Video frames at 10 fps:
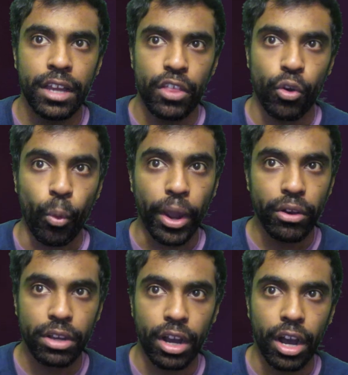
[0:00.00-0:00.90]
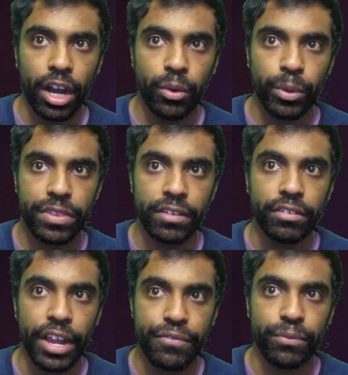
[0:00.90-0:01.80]
The royal ka was the
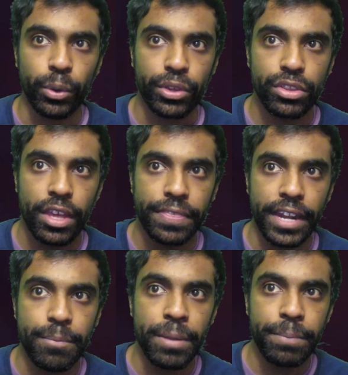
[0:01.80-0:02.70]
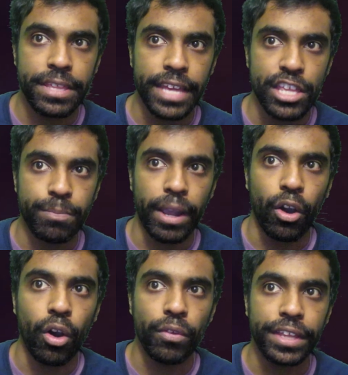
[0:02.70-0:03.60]
life force that had been possessed by
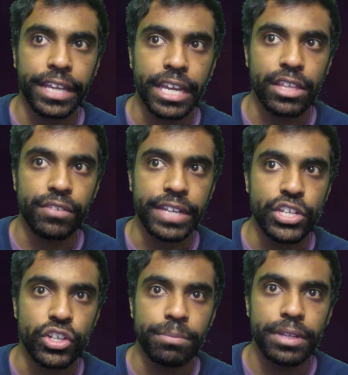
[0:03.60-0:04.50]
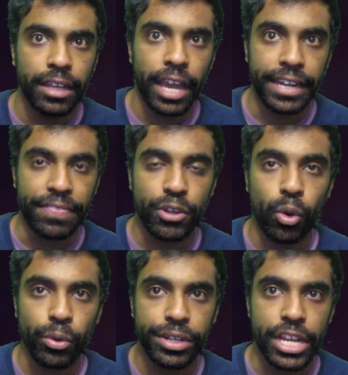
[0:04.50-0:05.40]
all the kings of Egypt, and at the
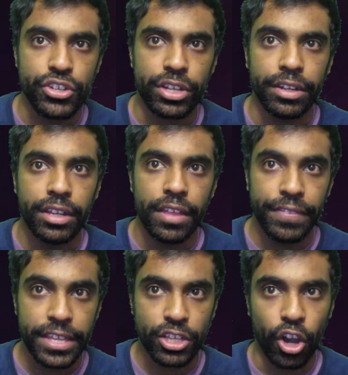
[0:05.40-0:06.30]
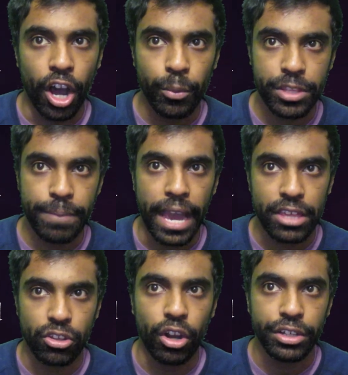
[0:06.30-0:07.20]
coronation, this ka was
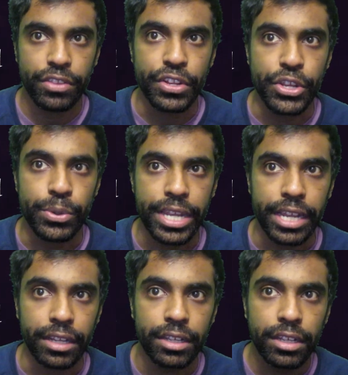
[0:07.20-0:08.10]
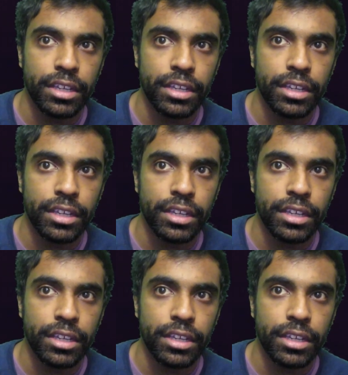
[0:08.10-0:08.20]
passed on to the new king.